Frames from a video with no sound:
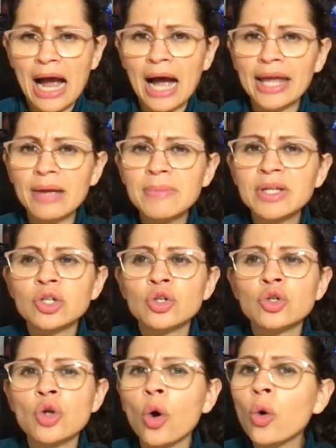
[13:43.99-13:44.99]
I am
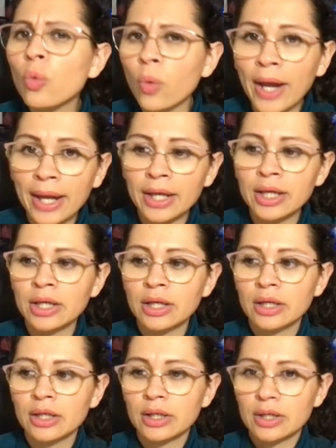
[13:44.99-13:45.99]
in no way
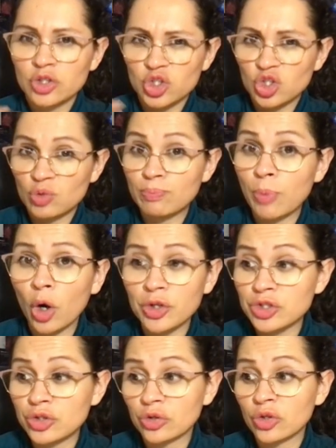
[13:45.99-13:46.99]

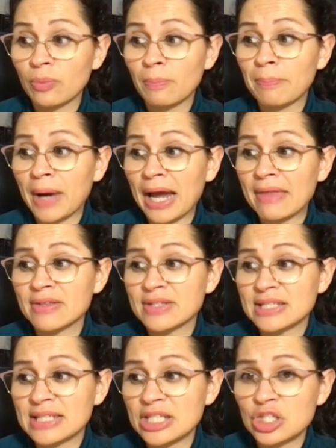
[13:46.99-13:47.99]
sponsored by the
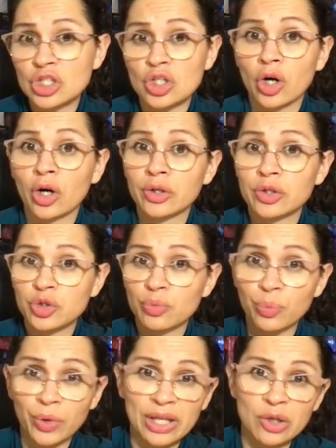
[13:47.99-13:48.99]
Seestar to
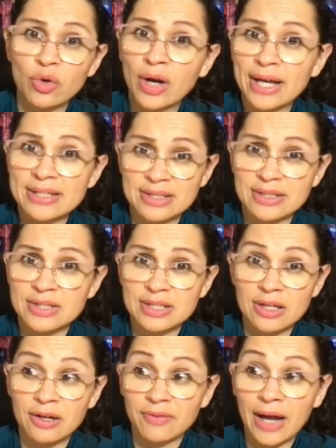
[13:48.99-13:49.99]
bring you guys this
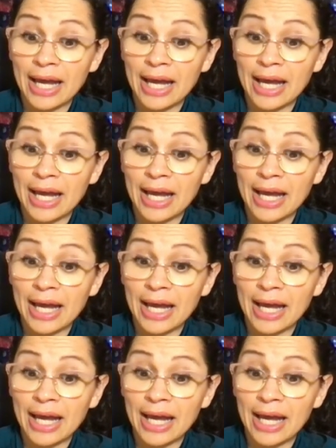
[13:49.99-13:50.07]
stuff.